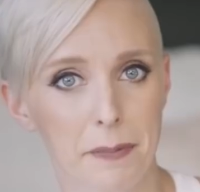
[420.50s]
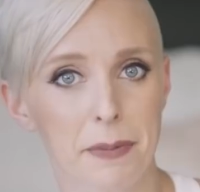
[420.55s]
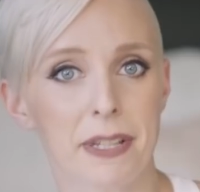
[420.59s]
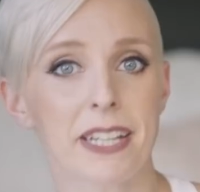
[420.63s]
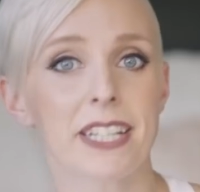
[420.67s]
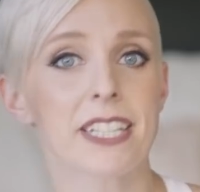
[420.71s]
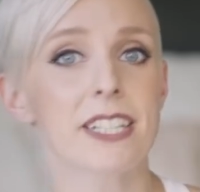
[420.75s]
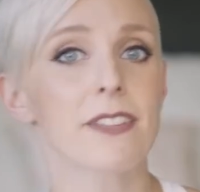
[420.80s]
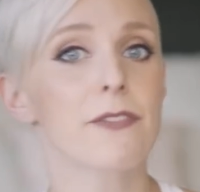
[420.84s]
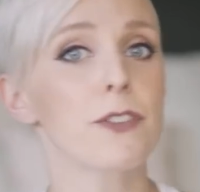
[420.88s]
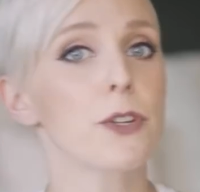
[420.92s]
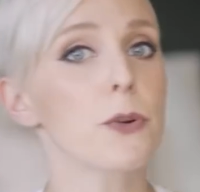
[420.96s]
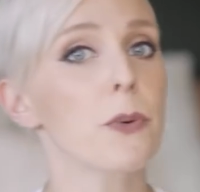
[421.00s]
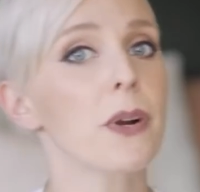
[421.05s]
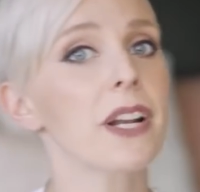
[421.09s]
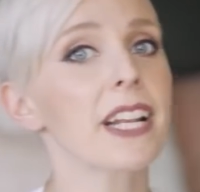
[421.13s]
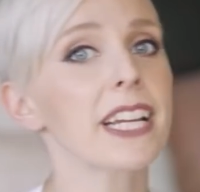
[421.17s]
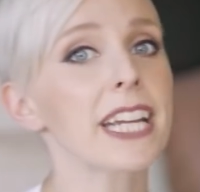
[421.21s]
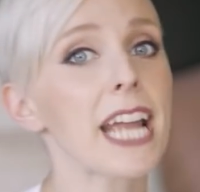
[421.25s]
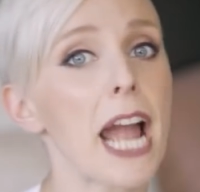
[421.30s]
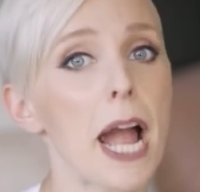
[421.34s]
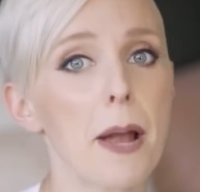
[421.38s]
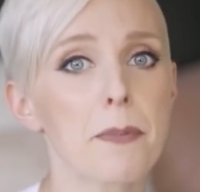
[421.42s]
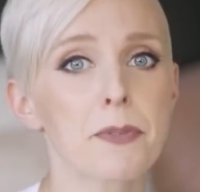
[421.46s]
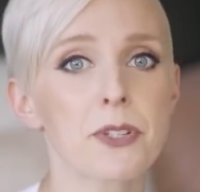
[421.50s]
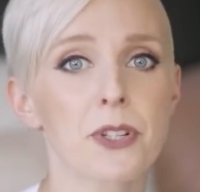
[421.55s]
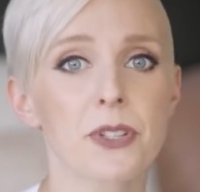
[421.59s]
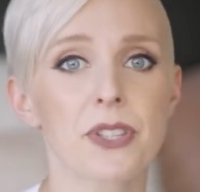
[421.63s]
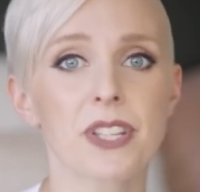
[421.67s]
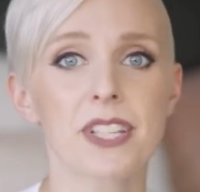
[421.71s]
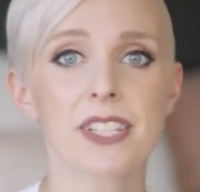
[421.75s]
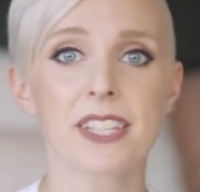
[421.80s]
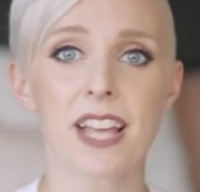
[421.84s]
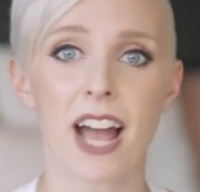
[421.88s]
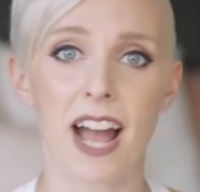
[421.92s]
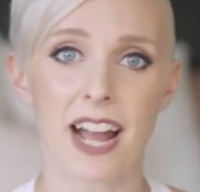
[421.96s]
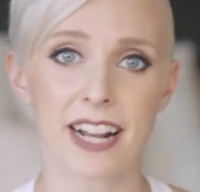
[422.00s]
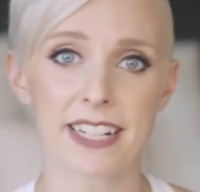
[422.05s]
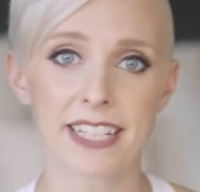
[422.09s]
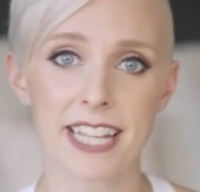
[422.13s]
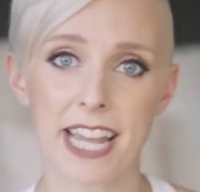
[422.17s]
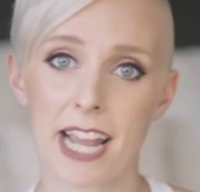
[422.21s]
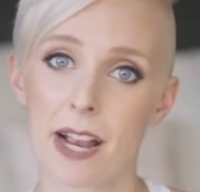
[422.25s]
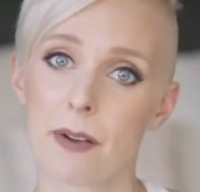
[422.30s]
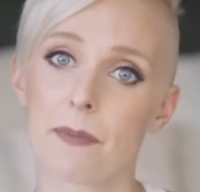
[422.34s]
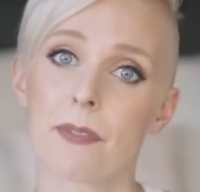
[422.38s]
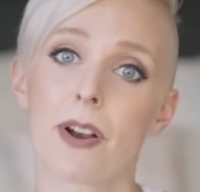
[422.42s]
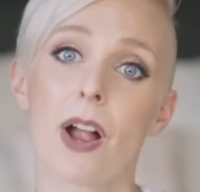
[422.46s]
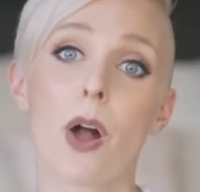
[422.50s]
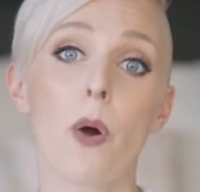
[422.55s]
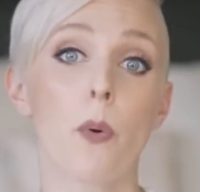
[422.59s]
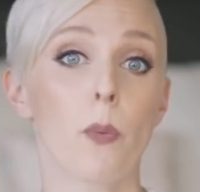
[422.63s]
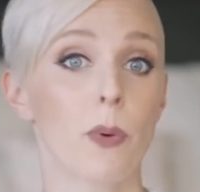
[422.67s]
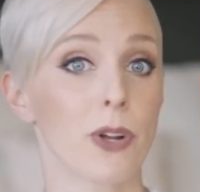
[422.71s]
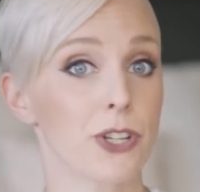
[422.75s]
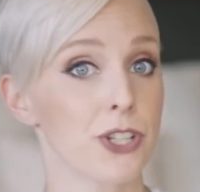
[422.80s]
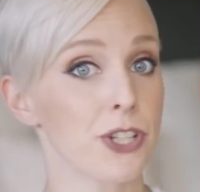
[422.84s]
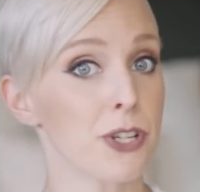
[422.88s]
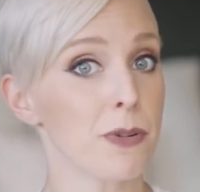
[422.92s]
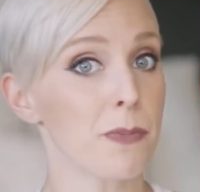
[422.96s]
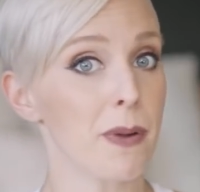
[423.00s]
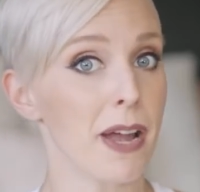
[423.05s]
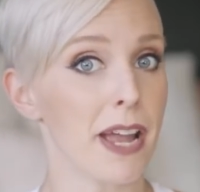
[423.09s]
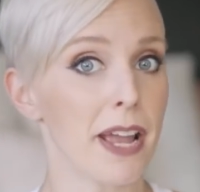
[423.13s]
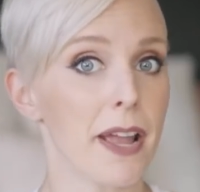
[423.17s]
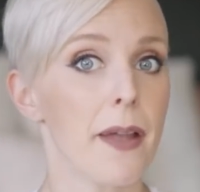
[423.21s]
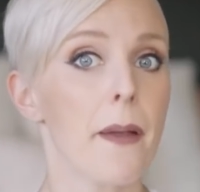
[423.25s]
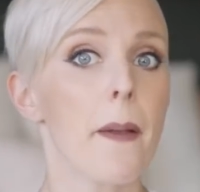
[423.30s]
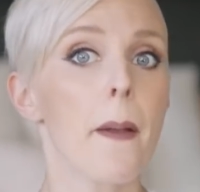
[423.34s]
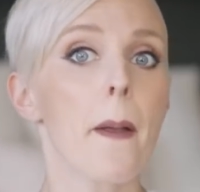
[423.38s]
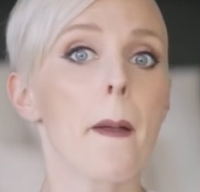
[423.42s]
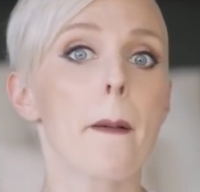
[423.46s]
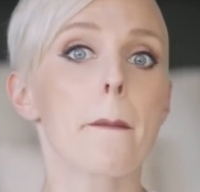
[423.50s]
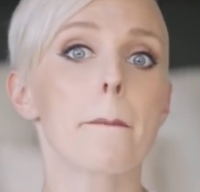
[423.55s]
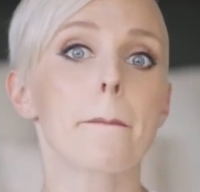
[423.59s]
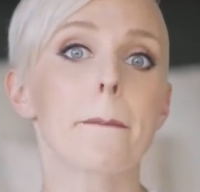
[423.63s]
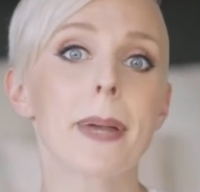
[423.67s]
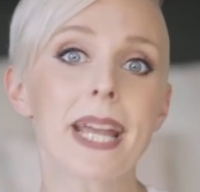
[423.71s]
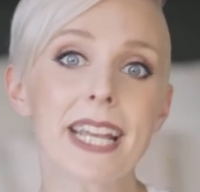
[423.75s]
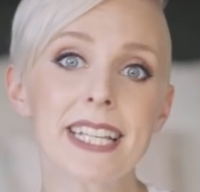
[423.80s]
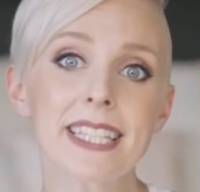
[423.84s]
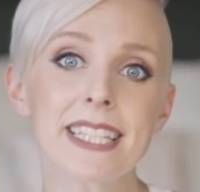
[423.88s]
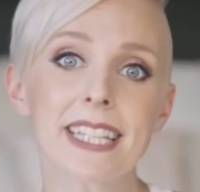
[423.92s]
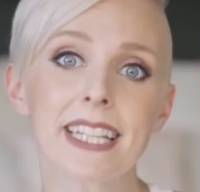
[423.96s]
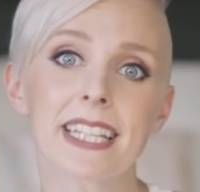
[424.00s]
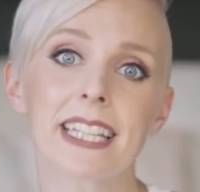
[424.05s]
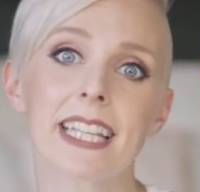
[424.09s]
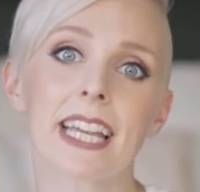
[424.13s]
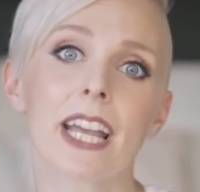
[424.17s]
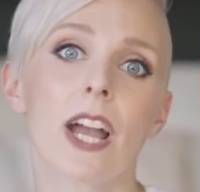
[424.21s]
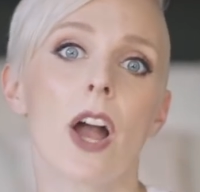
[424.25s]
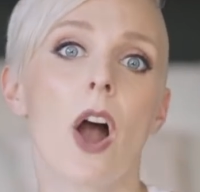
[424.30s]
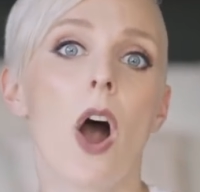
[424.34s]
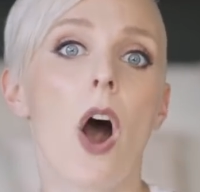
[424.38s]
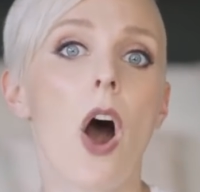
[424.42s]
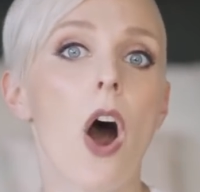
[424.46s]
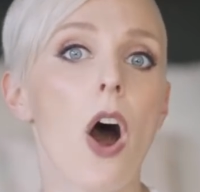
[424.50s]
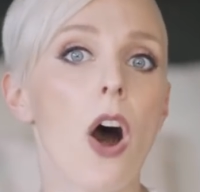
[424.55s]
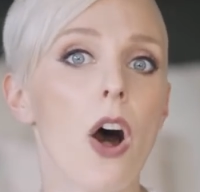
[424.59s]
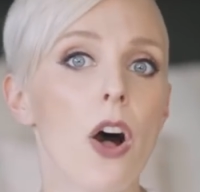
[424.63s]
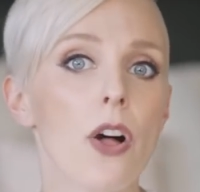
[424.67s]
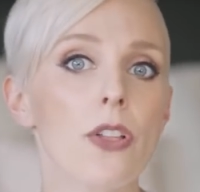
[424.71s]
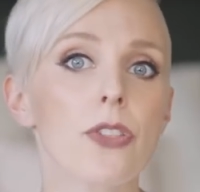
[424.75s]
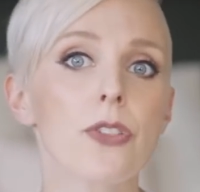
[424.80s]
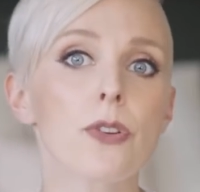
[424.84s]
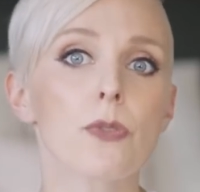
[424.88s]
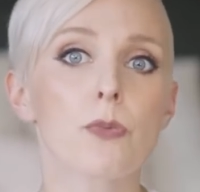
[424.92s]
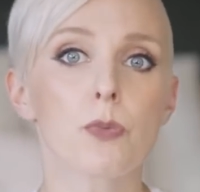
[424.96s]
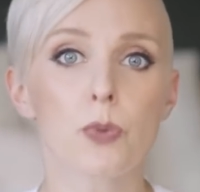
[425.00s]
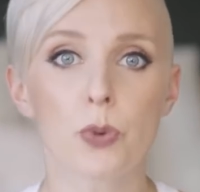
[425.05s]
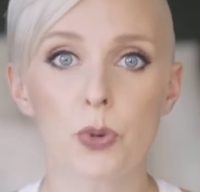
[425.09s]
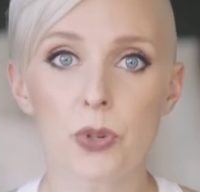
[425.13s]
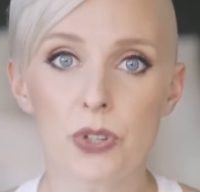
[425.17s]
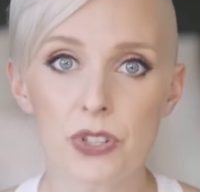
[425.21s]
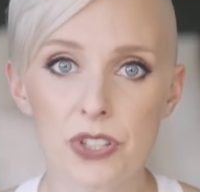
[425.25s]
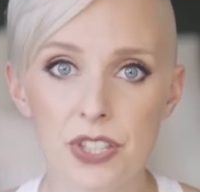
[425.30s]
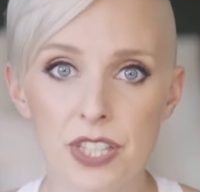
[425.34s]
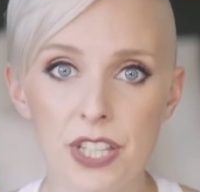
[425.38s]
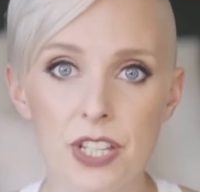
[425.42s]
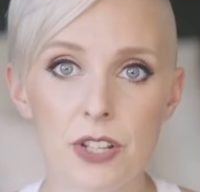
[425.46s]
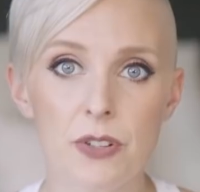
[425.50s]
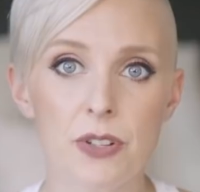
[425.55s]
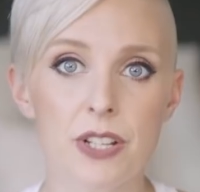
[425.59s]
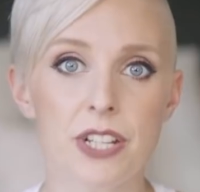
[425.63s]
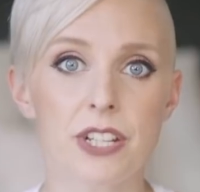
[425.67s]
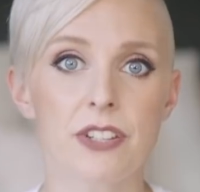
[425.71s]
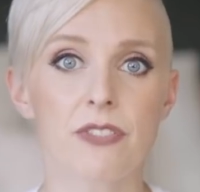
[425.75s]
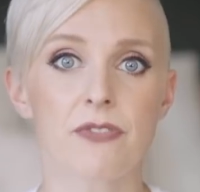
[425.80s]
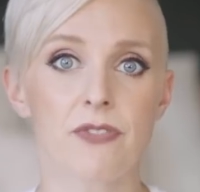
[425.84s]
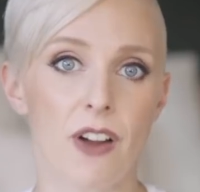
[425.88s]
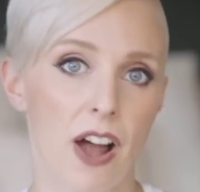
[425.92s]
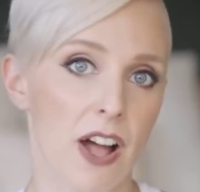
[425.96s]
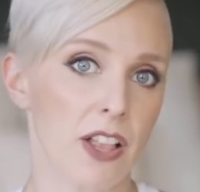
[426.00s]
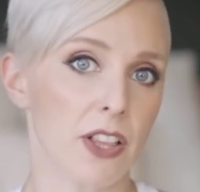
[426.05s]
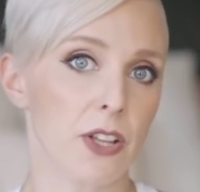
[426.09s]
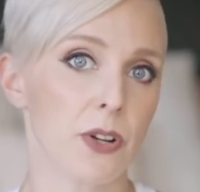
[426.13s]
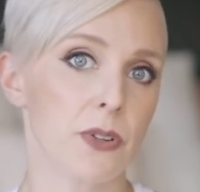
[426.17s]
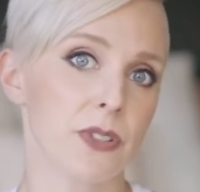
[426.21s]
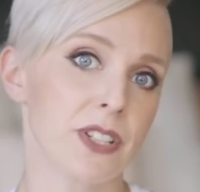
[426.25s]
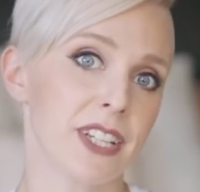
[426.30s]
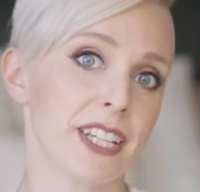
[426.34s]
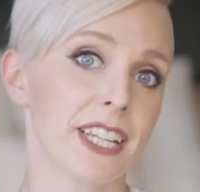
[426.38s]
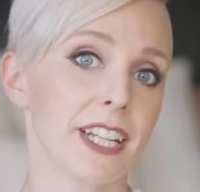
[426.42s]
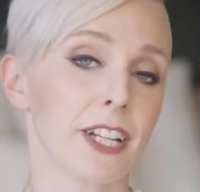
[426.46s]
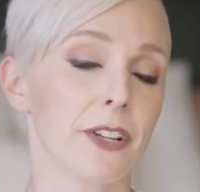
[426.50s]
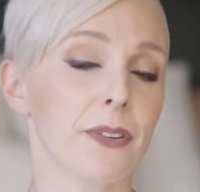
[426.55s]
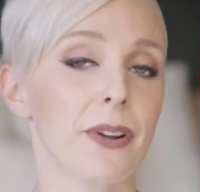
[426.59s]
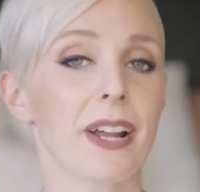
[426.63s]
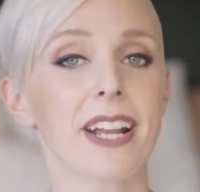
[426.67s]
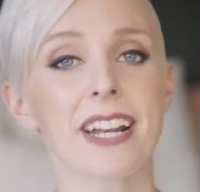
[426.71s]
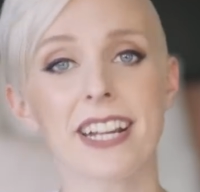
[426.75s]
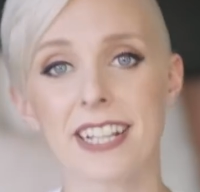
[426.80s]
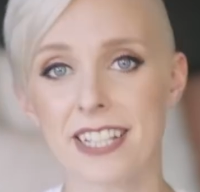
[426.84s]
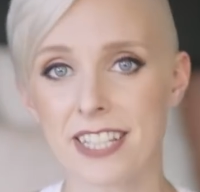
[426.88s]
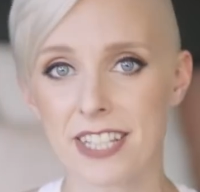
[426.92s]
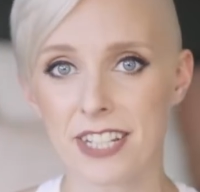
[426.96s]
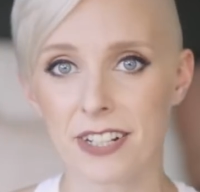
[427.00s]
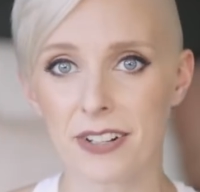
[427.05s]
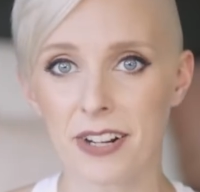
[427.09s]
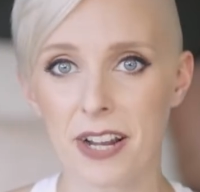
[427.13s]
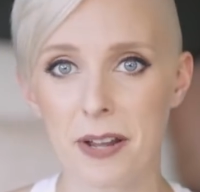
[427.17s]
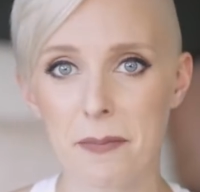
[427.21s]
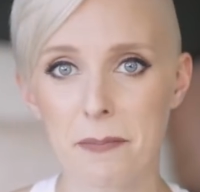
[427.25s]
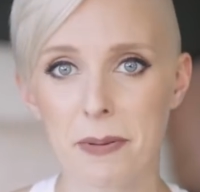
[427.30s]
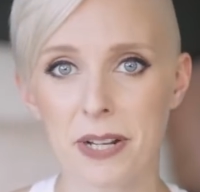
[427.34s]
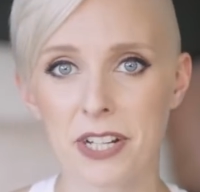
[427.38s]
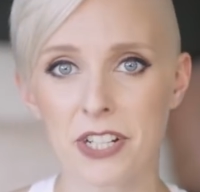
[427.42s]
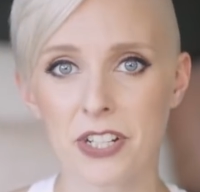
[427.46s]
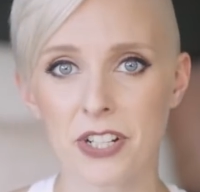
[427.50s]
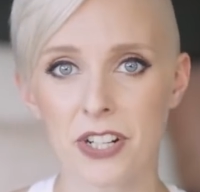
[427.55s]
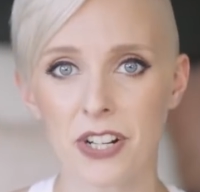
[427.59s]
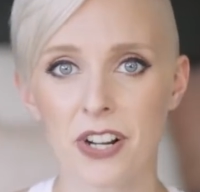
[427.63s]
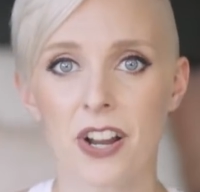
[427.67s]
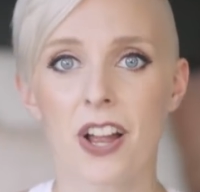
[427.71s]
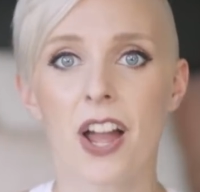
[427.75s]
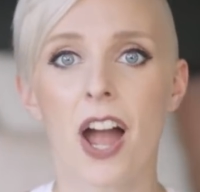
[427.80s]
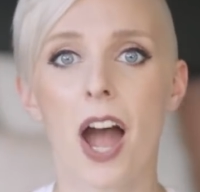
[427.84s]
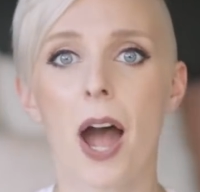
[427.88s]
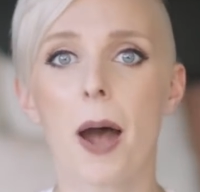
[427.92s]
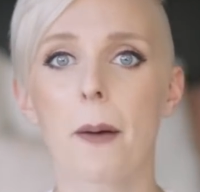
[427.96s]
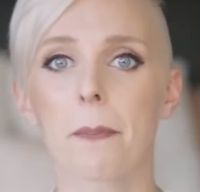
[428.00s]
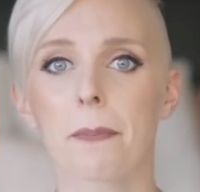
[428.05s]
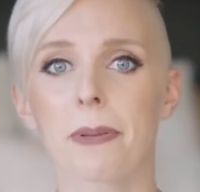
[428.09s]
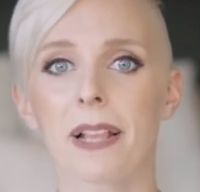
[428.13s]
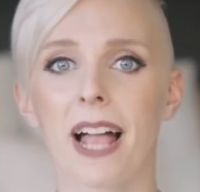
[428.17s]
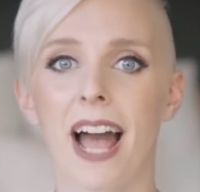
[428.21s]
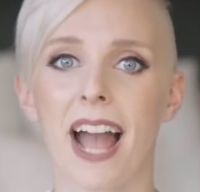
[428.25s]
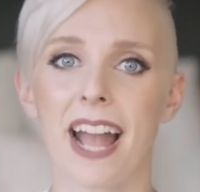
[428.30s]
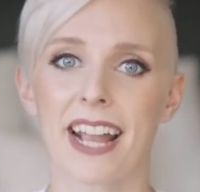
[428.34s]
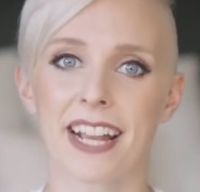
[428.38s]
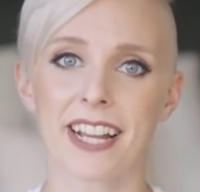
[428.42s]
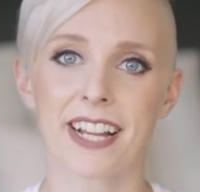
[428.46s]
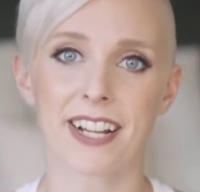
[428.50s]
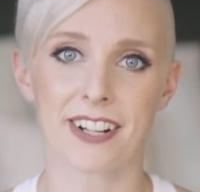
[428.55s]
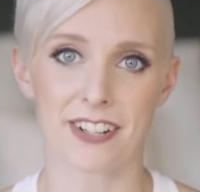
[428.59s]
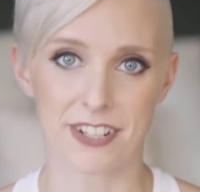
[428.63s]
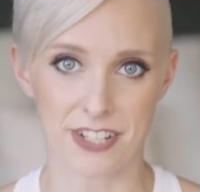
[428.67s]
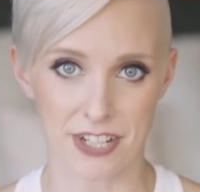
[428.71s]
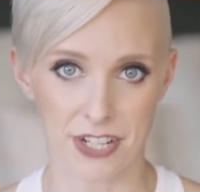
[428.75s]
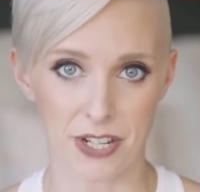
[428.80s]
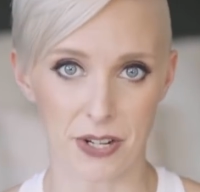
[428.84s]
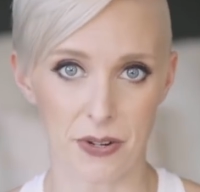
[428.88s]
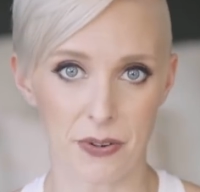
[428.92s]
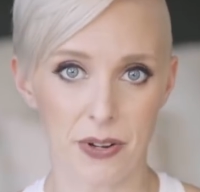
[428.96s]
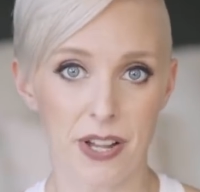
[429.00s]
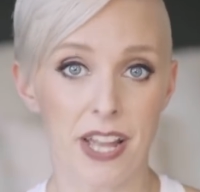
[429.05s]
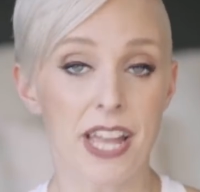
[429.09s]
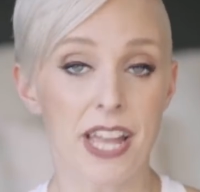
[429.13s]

because if you want to capture this on camera, which you might, basically all the rules that you need to follow to get a great Instagram picture apply here too.